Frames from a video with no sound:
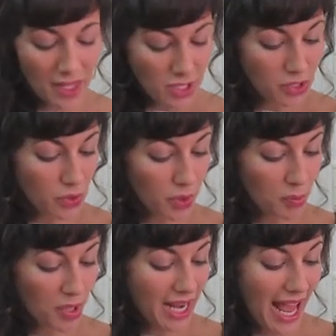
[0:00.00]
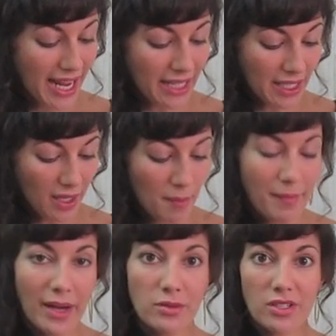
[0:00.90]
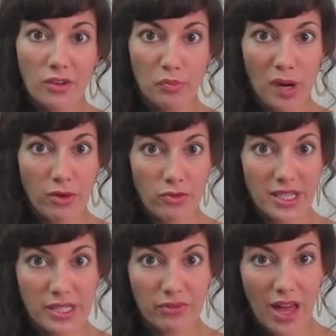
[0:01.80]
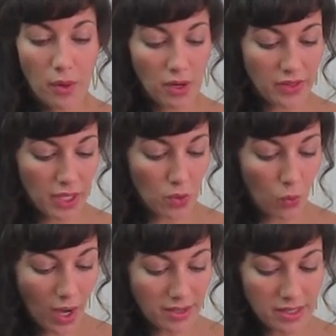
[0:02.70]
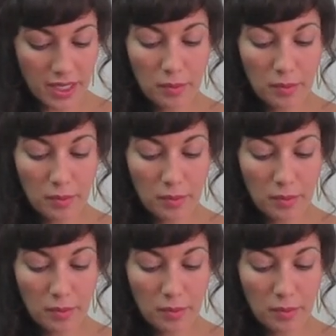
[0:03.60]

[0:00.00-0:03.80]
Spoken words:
So you can put any amount of brown rice flour that you want in a